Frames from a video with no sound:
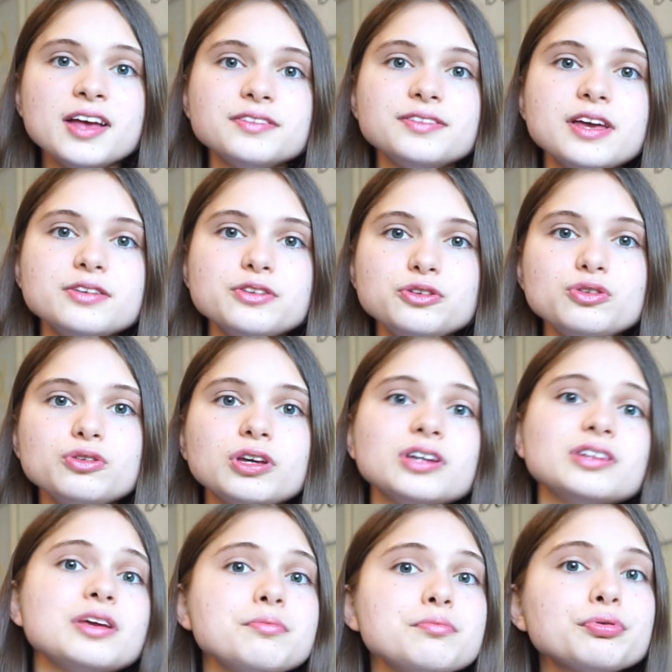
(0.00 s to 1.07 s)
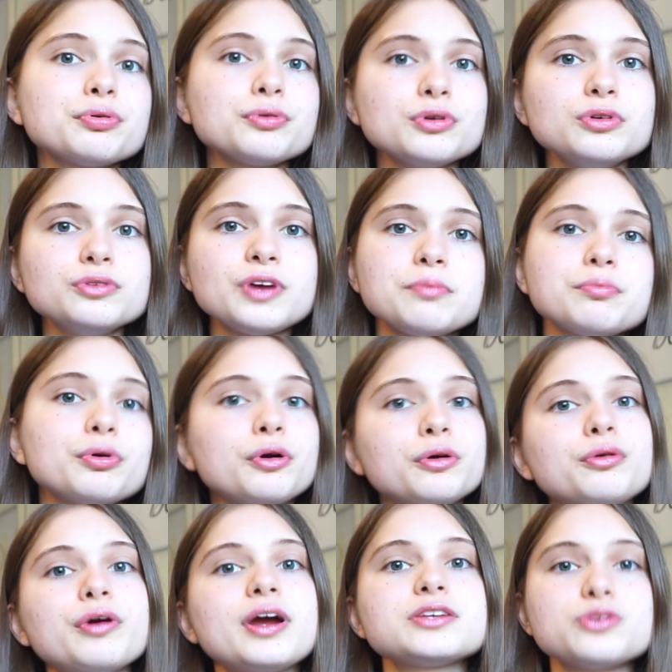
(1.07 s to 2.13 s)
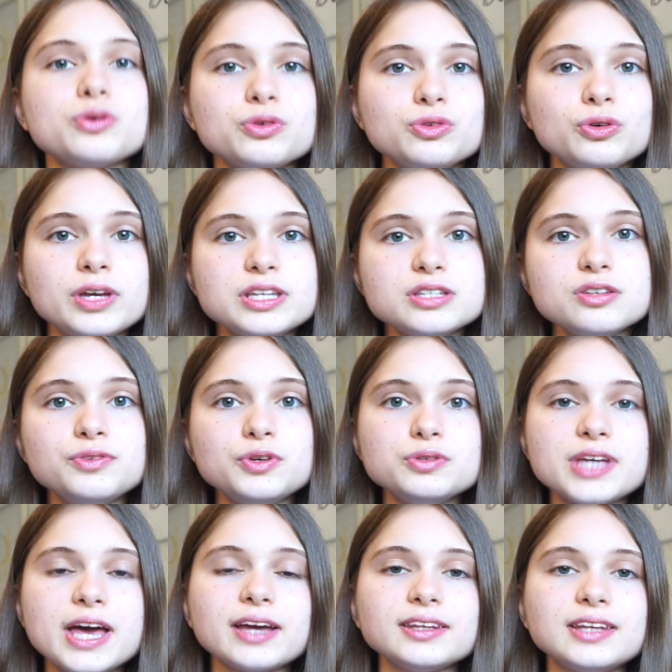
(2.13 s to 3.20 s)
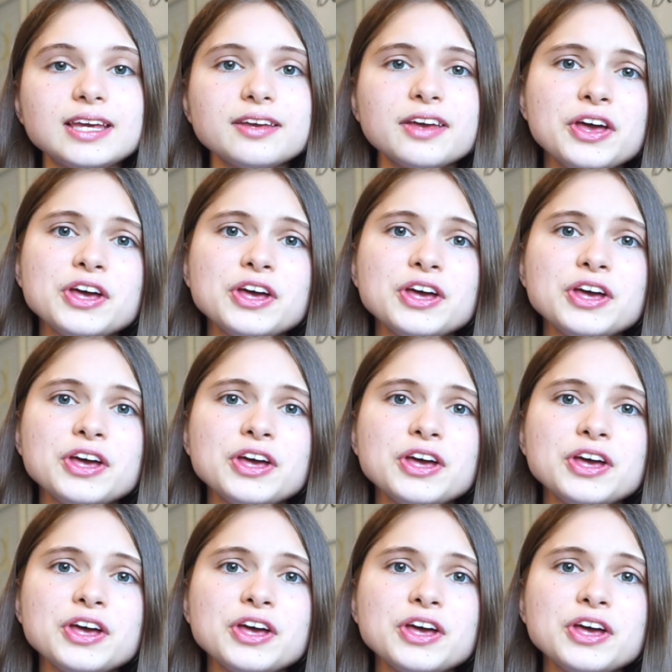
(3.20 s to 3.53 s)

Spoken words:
then you can improve and progress on your interview technique